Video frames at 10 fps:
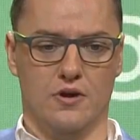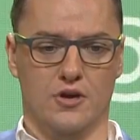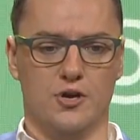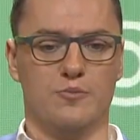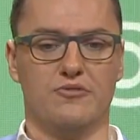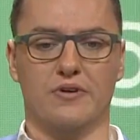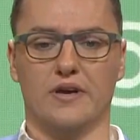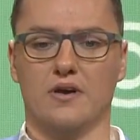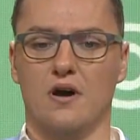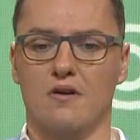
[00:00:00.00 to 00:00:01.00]
you
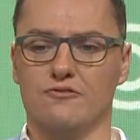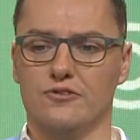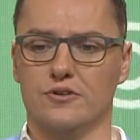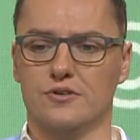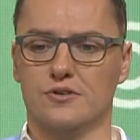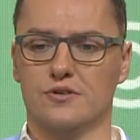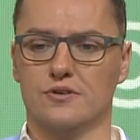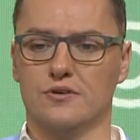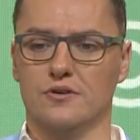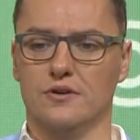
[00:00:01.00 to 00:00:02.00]
provide confidence,
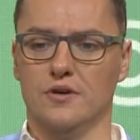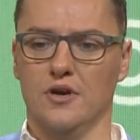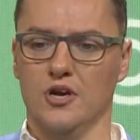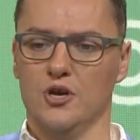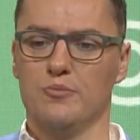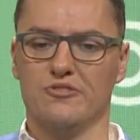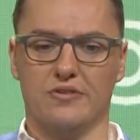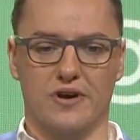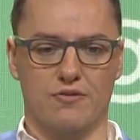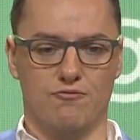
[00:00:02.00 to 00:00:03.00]
you
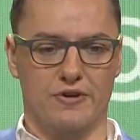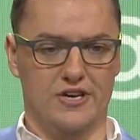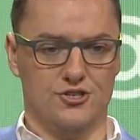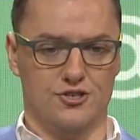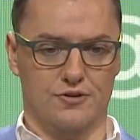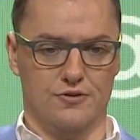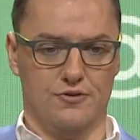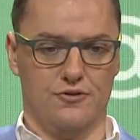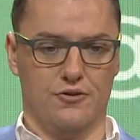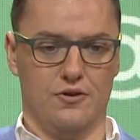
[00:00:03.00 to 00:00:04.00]
provide
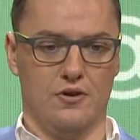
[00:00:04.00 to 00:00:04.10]
reassurance,